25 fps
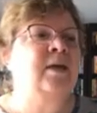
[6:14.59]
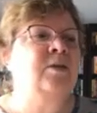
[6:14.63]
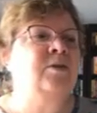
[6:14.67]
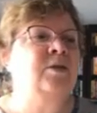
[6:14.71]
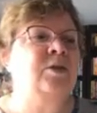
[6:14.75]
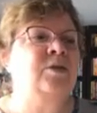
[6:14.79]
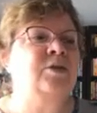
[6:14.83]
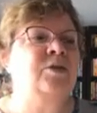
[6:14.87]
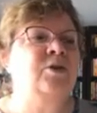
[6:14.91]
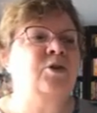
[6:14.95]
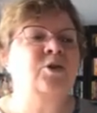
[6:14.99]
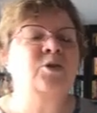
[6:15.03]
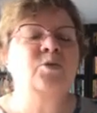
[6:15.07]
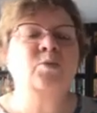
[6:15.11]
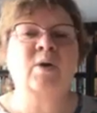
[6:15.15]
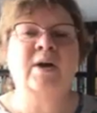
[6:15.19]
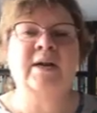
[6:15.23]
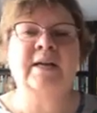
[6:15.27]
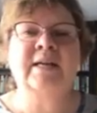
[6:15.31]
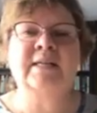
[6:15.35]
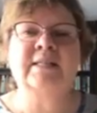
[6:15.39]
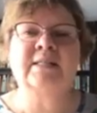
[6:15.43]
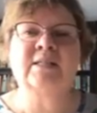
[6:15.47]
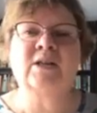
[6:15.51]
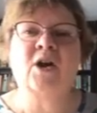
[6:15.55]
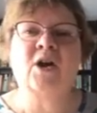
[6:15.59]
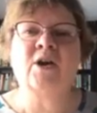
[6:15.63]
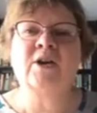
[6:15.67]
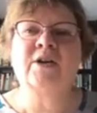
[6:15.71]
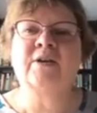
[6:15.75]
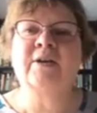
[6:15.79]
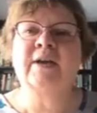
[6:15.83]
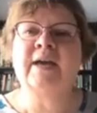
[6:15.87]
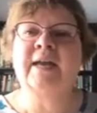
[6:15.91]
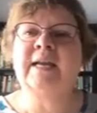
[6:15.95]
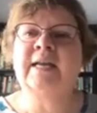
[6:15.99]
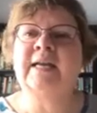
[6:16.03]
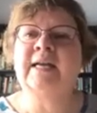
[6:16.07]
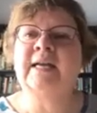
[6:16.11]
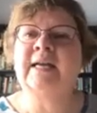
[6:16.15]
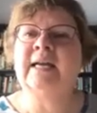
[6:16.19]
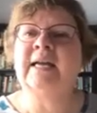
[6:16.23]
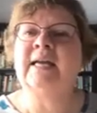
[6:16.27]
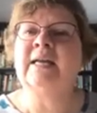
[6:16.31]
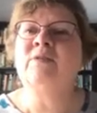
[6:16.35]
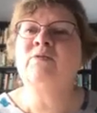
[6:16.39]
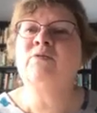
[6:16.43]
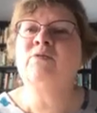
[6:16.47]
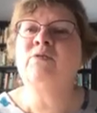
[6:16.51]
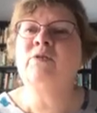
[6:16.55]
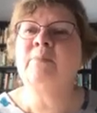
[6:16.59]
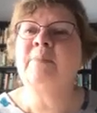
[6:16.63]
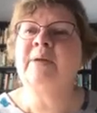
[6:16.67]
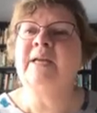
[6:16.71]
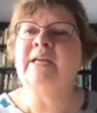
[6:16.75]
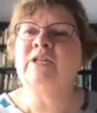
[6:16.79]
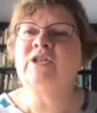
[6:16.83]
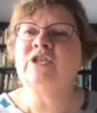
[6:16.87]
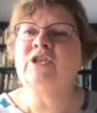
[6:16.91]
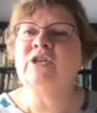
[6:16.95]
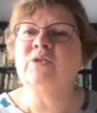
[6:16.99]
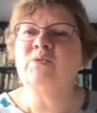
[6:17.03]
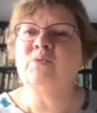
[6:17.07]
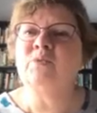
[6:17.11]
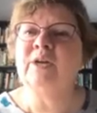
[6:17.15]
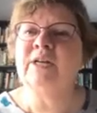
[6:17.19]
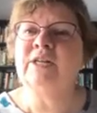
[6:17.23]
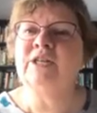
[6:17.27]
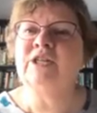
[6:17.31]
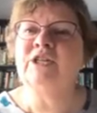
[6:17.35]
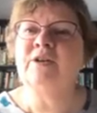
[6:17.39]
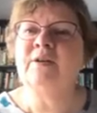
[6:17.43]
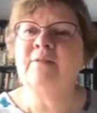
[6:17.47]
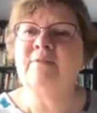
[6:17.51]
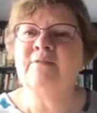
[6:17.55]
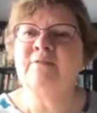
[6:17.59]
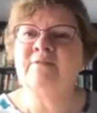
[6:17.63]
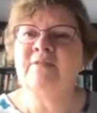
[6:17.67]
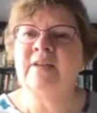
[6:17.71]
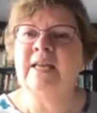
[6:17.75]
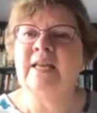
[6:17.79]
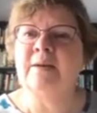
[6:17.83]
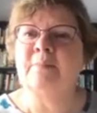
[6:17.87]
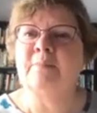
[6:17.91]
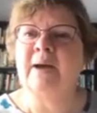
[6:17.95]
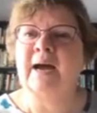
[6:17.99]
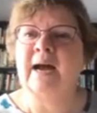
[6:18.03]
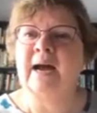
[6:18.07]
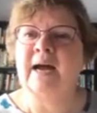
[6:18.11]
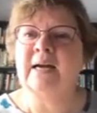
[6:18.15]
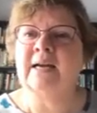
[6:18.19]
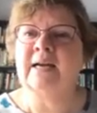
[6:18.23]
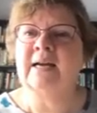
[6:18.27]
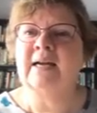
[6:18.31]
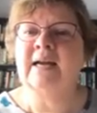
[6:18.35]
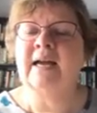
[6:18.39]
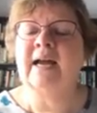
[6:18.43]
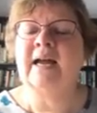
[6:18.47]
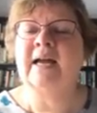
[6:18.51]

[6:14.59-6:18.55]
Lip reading: The third one is, are you getting information rich feedback?